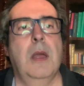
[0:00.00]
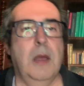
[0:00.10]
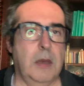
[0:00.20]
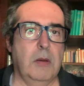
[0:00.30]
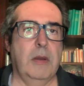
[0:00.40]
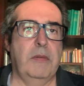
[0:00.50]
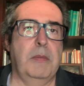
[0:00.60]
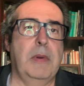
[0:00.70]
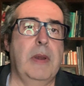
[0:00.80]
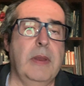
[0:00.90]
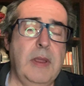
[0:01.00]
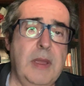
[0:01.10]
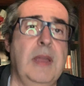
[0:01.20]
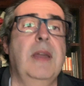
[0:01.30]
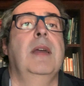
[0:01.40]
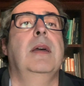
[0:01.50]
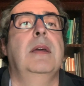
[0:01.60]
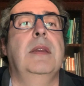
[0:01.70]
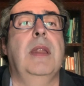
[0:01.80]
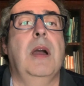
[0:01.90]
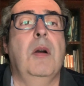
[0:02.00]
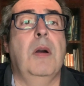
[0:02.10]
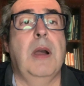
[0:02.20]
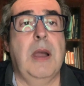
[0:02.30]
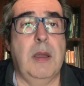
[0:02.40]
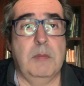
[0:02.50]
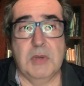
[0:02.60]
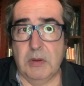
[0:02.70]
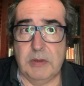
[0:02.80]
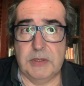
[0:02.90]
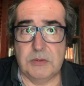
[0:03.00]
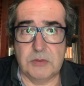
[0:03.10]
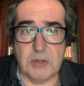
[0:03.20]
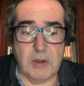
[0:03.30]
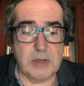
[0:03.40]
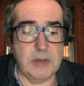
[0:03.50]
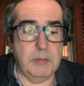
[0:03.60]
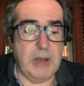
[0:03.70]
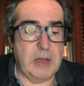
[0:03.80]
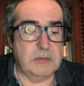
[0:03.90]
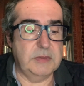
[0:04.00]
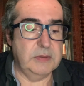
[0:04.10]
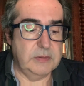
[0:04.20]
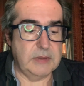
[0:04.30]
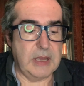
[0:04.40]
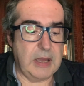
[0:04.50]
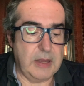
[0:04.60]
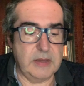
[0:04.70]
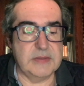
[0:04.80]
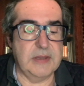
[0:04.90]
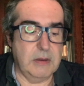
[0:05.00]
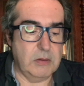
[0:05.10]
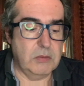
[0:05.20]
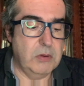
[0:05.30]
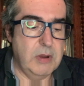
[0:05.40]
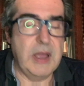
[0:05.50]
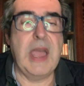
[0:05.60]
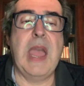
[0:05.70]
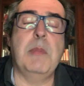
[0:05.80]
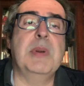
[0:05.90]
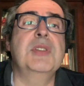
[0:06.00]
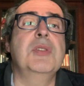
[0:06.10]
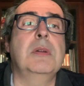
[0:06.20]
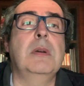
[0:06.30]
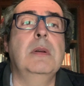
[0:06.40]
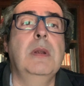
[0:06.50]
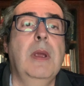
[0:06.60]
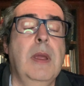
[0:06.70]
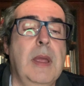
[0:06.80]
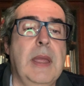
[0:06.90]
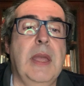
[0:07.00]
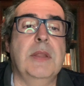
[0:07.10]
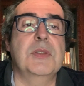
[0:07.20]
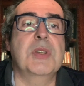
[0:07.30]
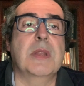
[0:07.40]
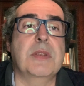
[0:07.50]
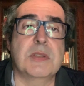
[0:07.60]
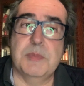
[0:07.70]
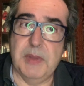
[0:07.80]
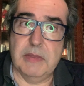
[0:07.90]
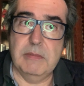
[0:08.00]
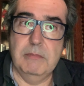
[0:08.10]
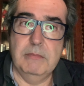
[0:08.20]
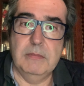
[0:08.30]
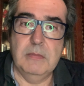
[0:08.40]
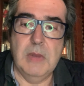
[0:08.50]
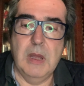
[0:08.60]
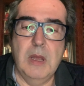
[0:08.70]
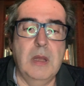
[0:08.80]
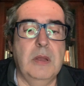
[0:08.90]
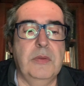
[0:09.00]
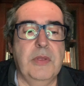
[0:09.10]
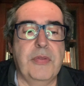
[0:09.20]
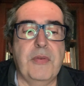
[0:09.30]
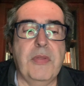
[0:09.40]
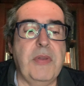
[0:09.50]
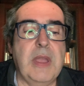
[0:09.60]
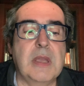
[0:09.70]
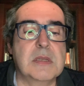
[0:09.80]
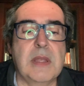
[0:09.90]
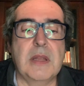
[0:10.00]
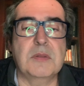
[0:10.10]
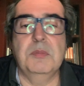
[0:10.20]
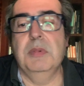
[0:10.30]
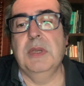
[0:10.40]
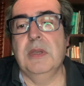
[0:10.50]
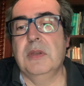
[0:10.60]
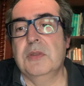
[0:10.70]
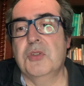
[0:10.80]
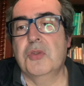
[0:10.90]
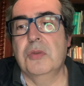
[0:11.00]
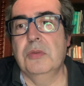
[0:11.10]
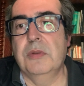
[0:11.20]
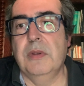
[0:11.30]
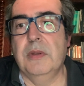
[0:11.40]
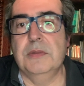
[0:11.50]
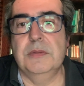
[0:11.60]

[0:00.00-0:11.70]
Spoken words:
Hello everybody. Now I'm going to talk about ISO, aperture and shutter speed. The three things that we should